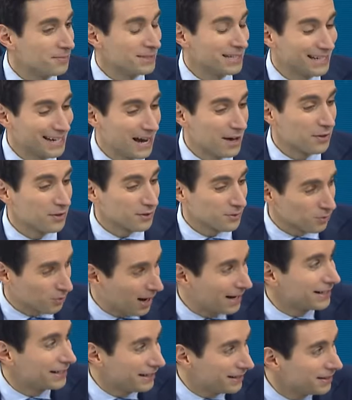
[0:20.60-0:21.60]
together
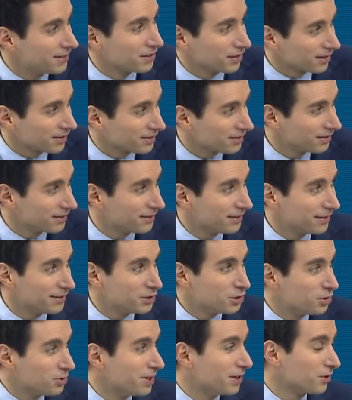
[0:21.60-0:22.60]
right here
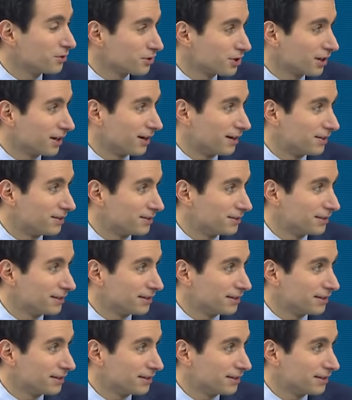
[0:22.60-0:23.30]
2 years ago.